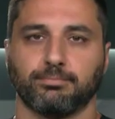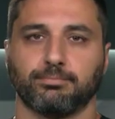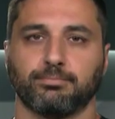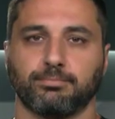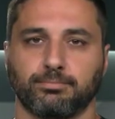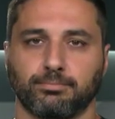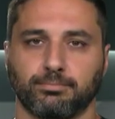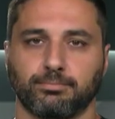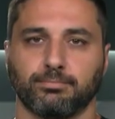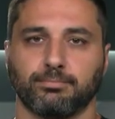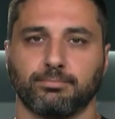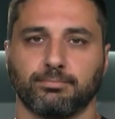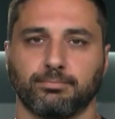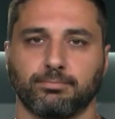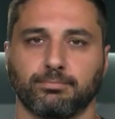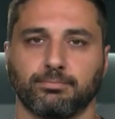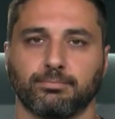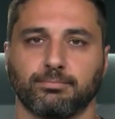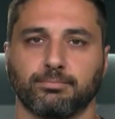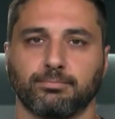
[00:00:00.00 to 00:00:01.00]

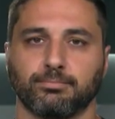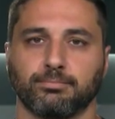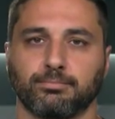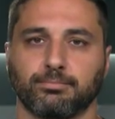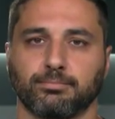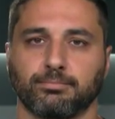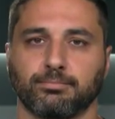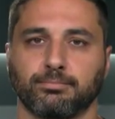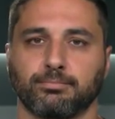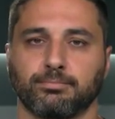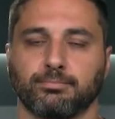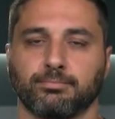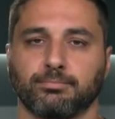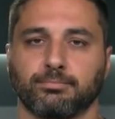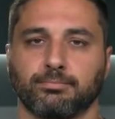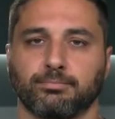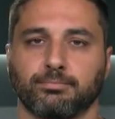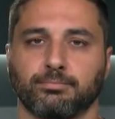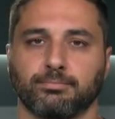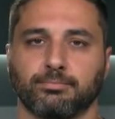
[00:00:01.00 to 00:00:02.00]

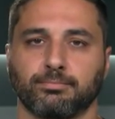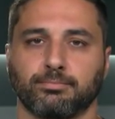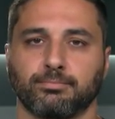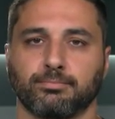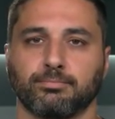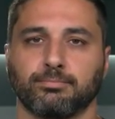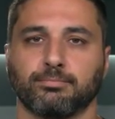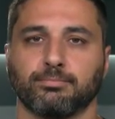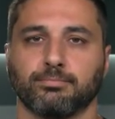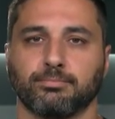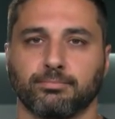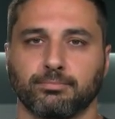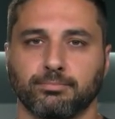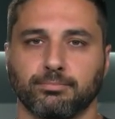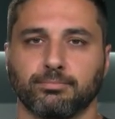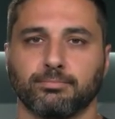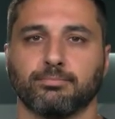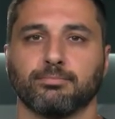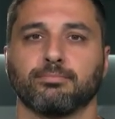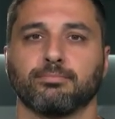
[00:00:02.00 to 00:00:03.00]
(not speaking)